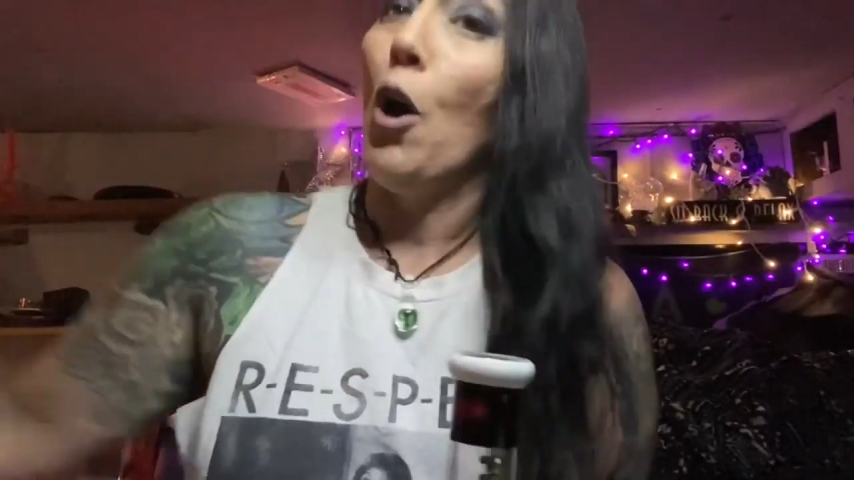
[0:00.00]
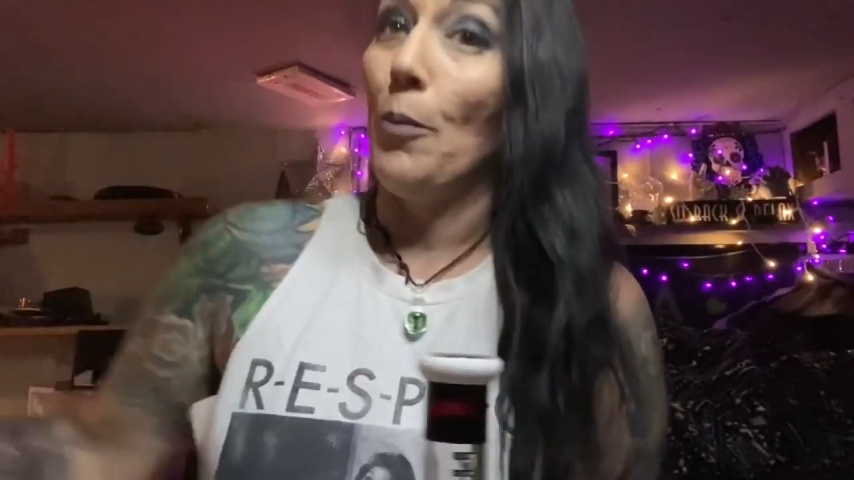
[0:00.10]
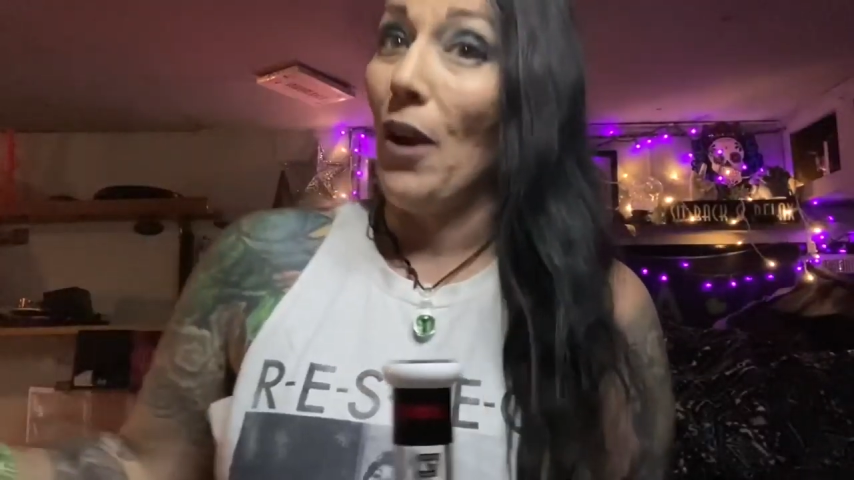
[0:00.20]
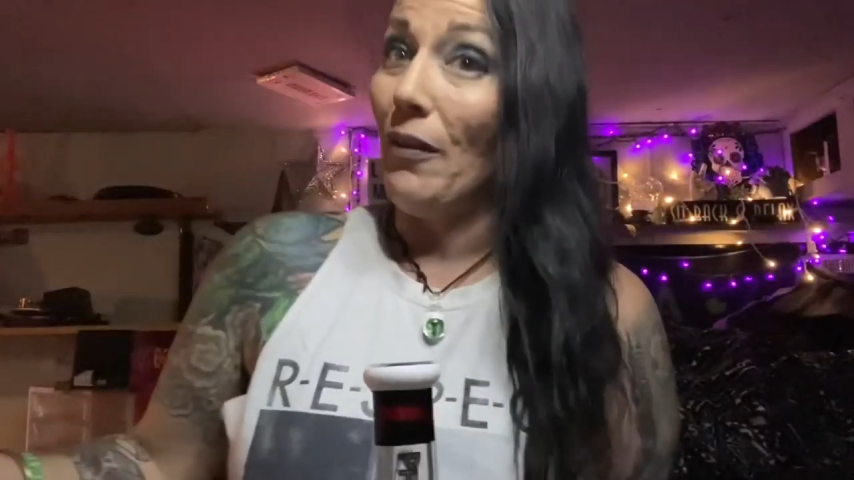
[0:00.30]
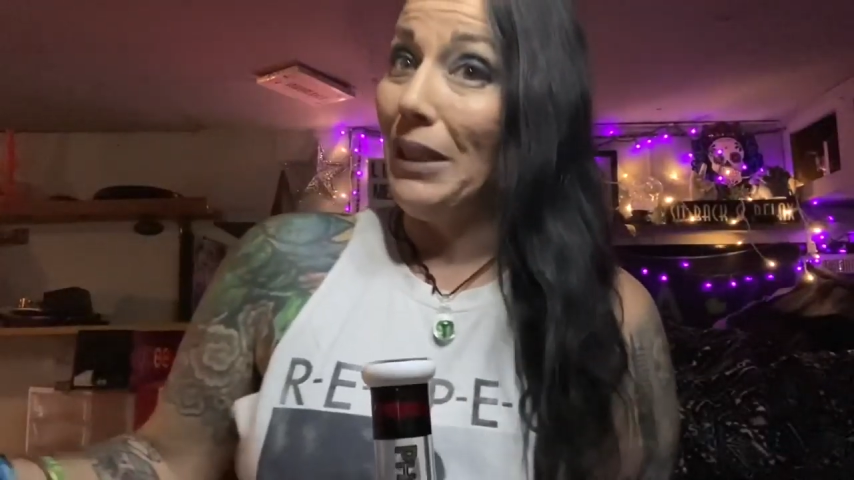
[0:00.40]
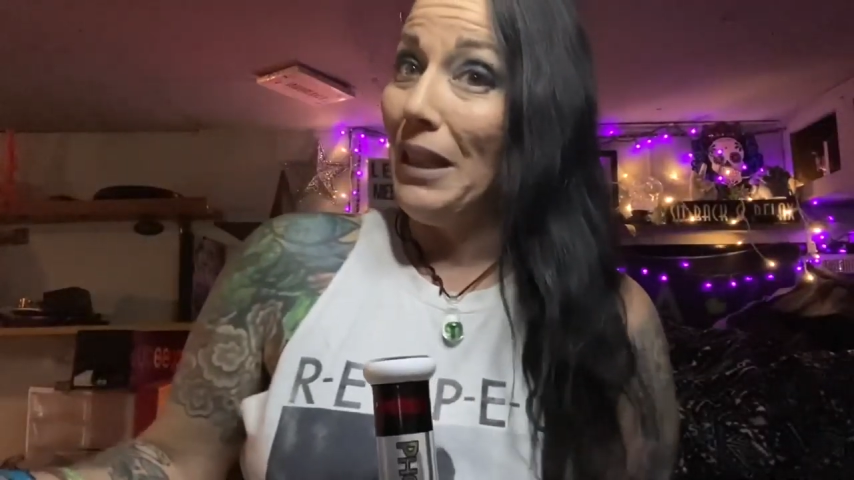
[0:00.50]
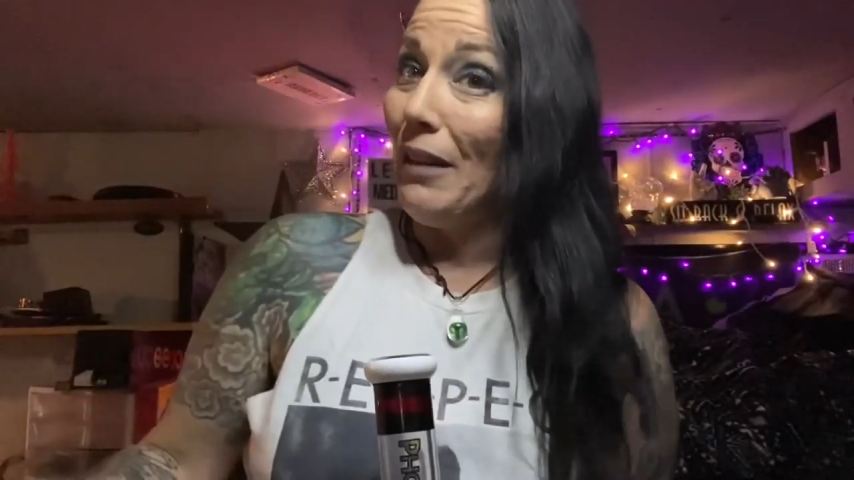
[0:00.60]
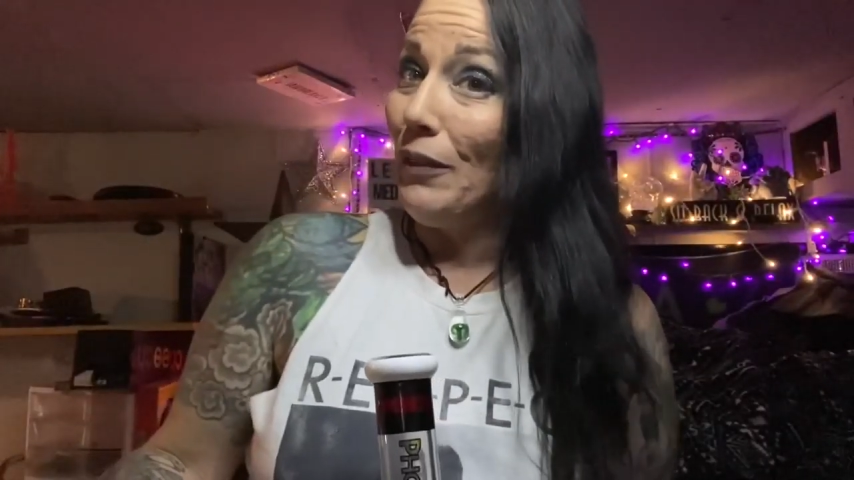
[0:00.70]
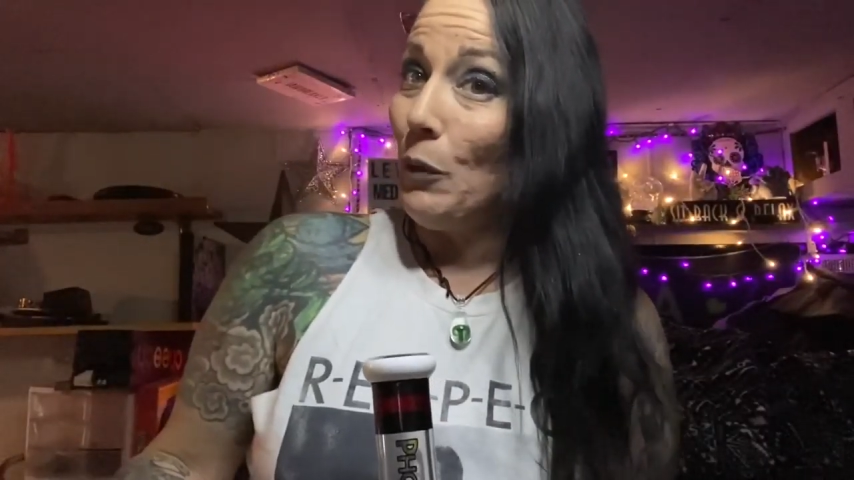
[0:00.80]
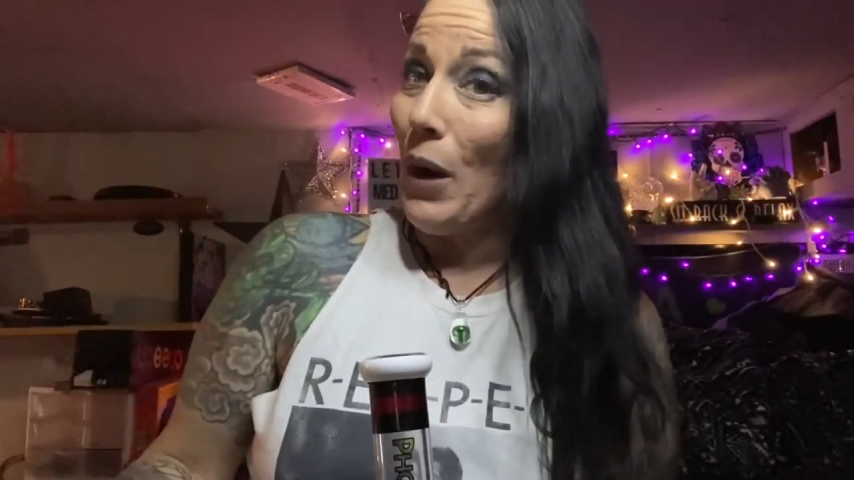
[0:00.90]
Hope you're having a
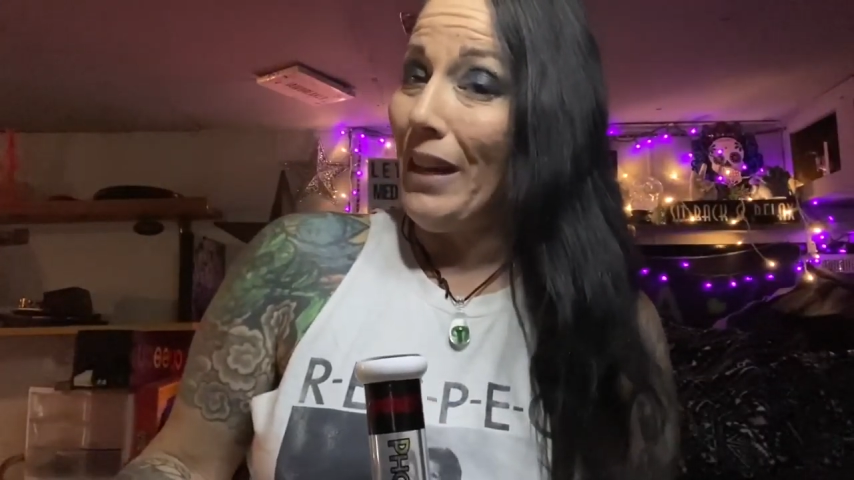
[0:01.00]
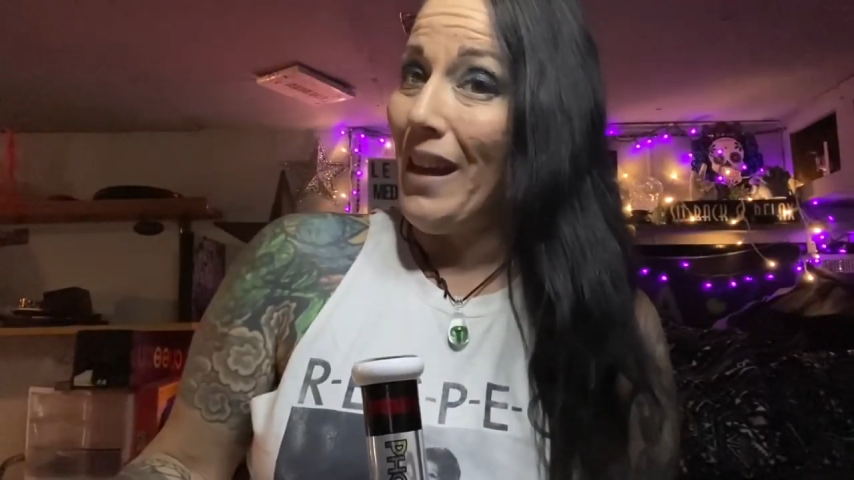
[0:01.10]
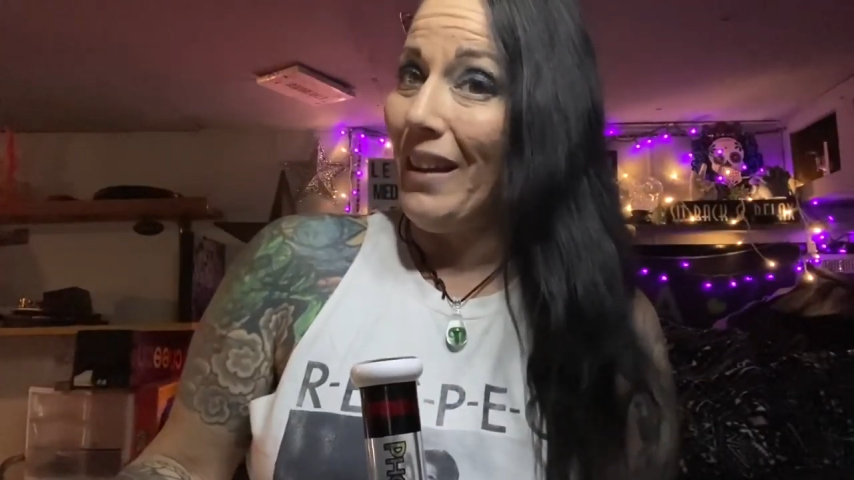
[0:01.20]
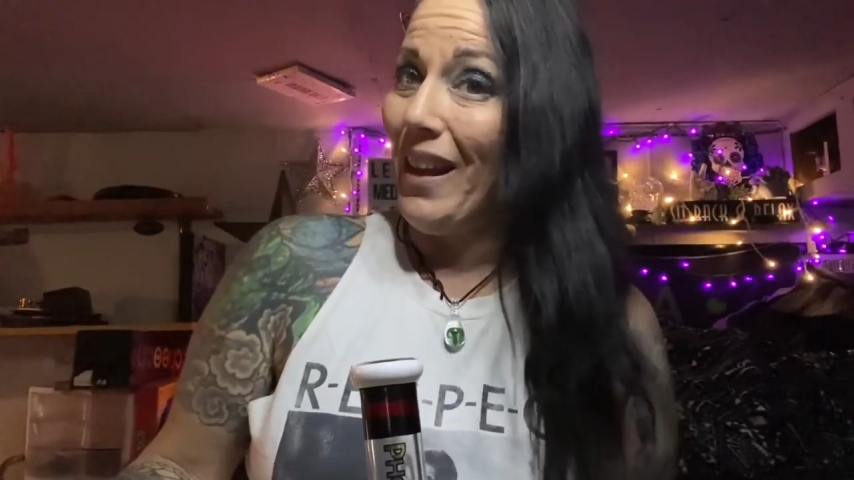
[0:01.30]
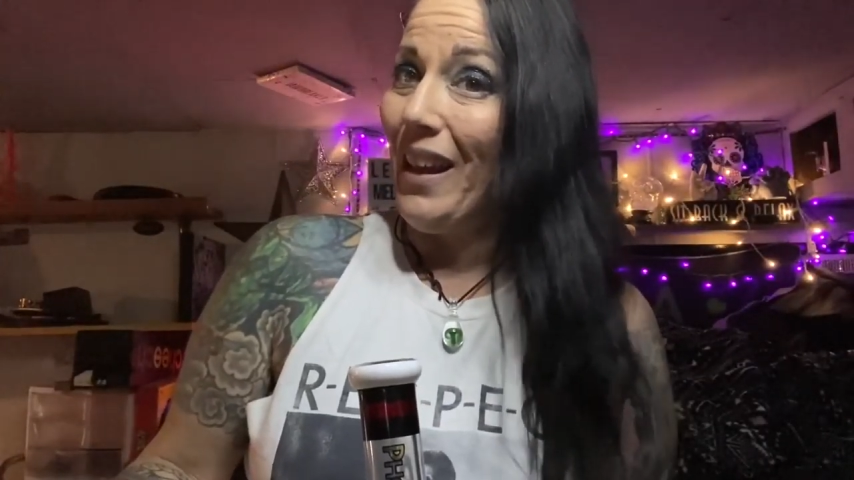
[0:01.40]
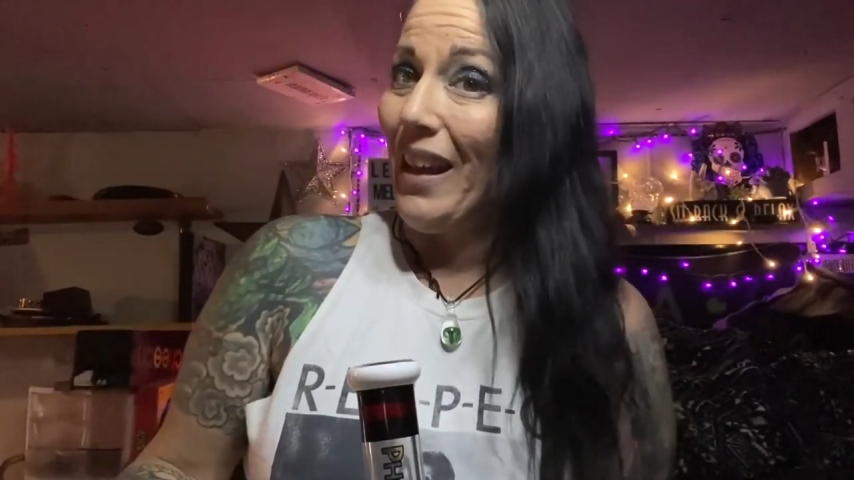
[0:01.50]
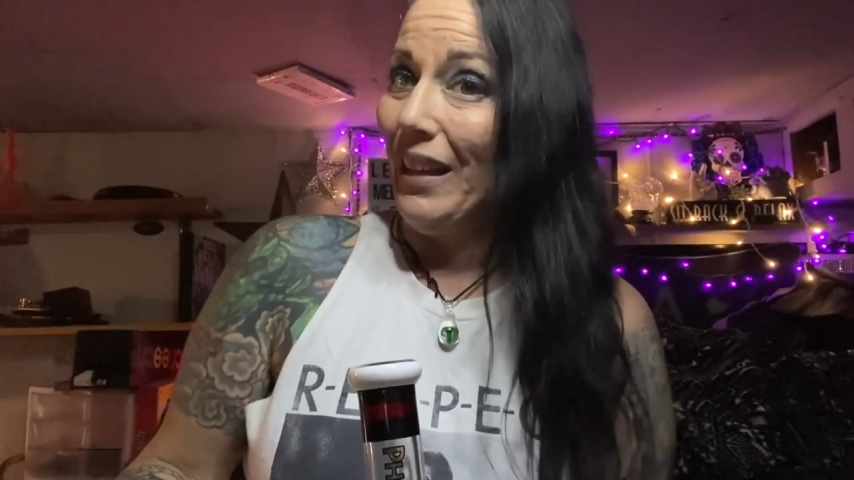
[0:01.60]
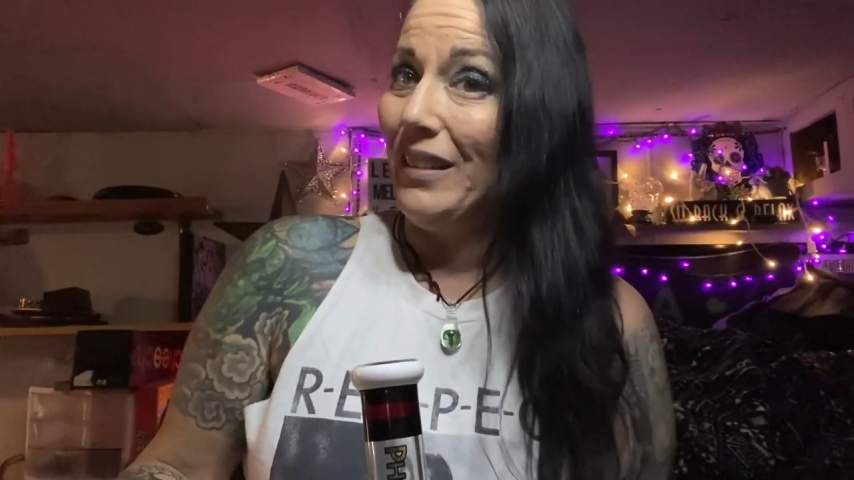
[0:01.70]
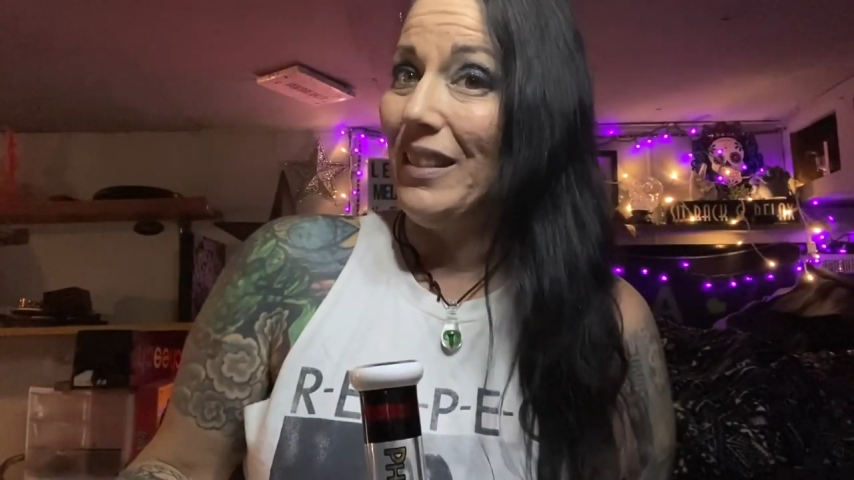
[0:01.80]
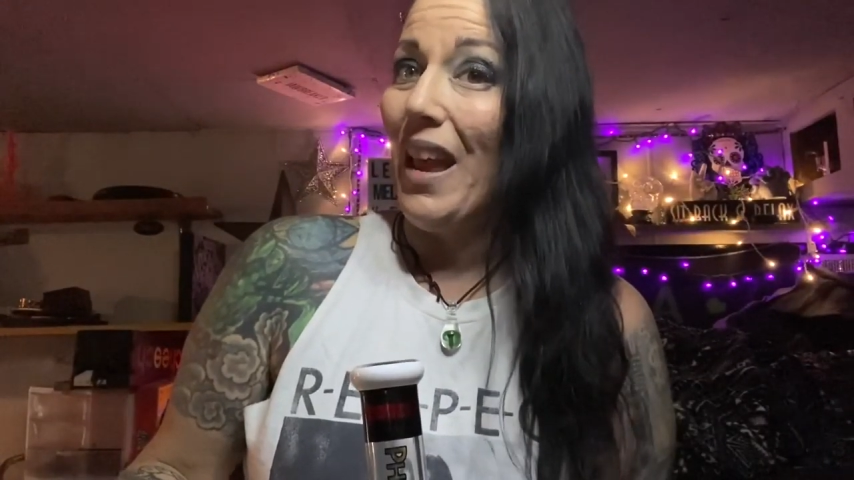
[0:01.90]
lovely
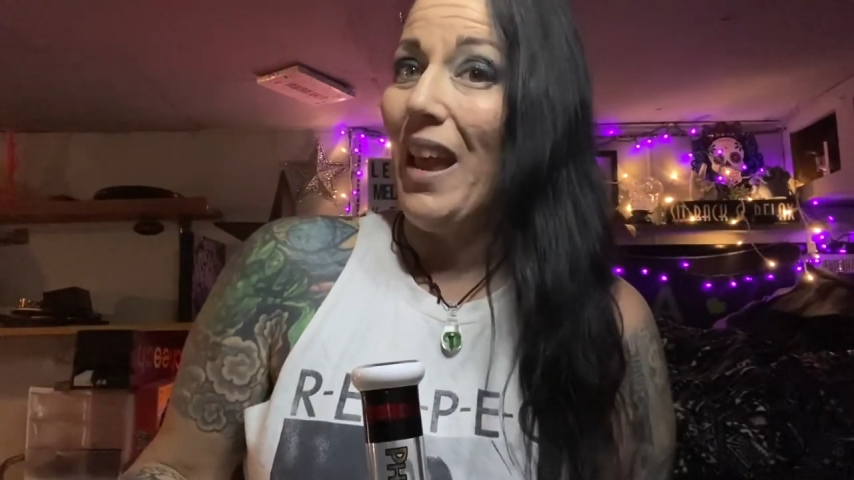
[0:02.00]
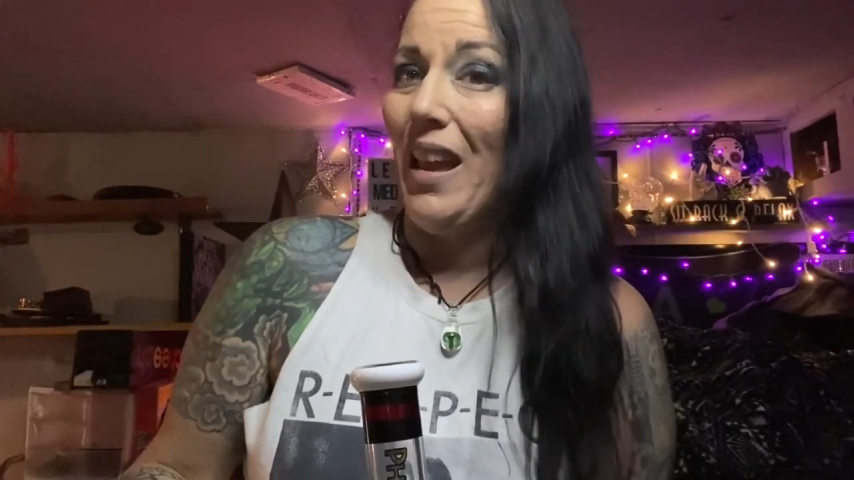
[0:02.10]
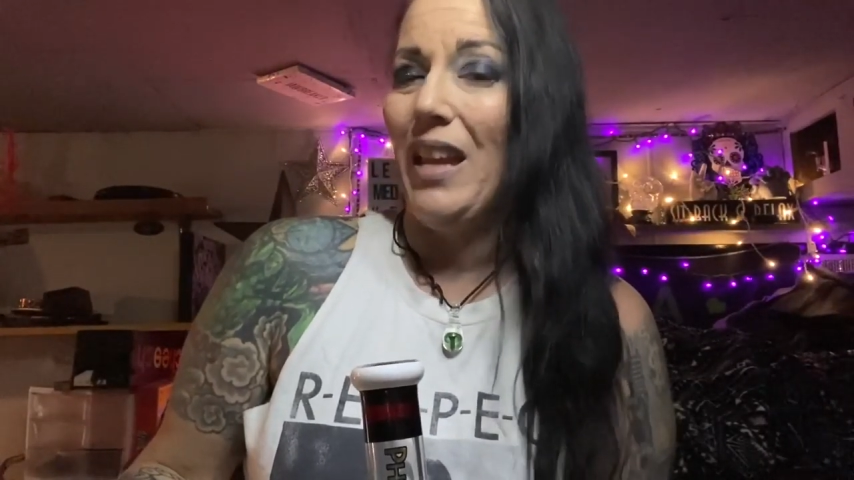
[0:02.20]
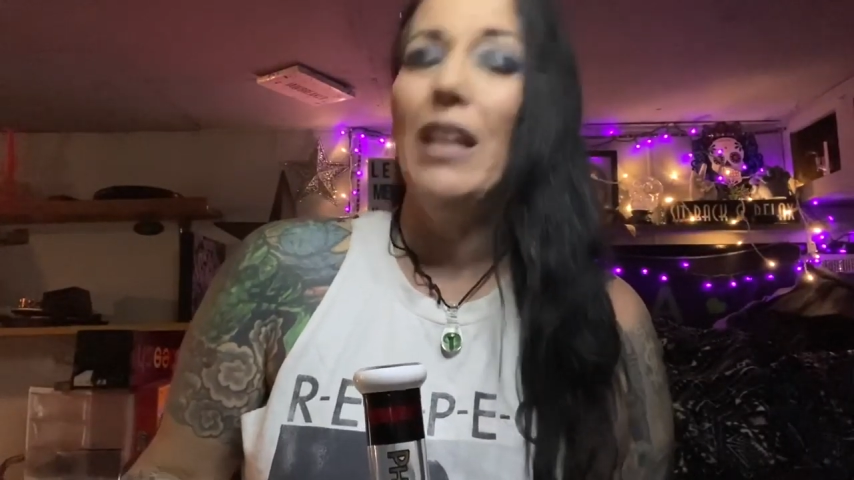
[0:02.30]
Wednesday.